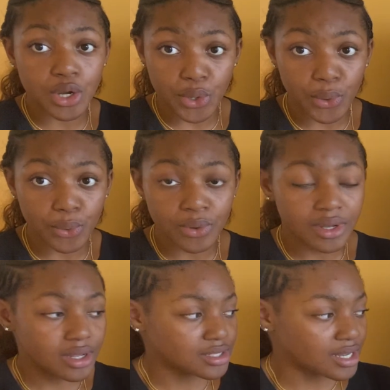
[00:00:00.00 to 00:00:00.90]
No.
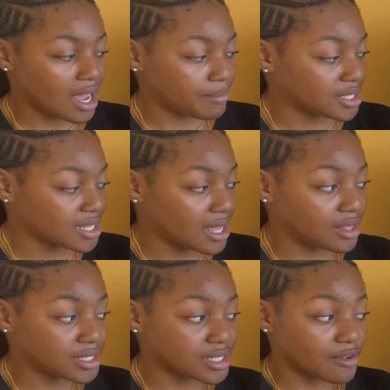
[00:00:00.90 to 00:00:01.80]
So that means that
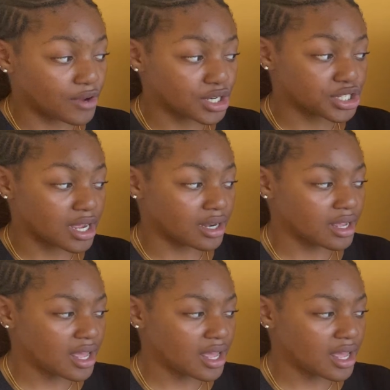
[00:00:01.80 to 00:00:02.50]
this is a function.